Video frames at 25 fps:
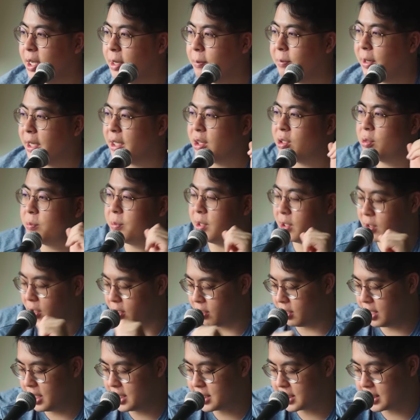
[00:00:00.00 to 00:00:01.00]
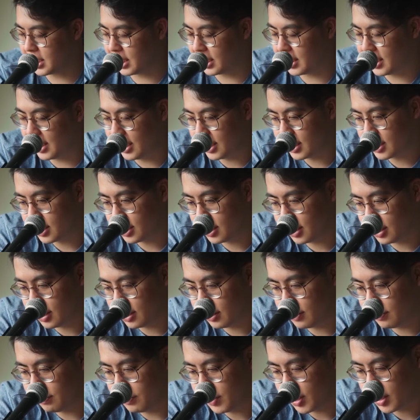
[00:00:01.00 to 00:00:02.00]
But to be honest, I think
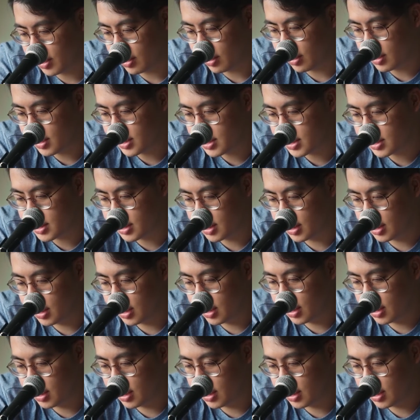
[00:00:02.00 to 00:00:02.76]
because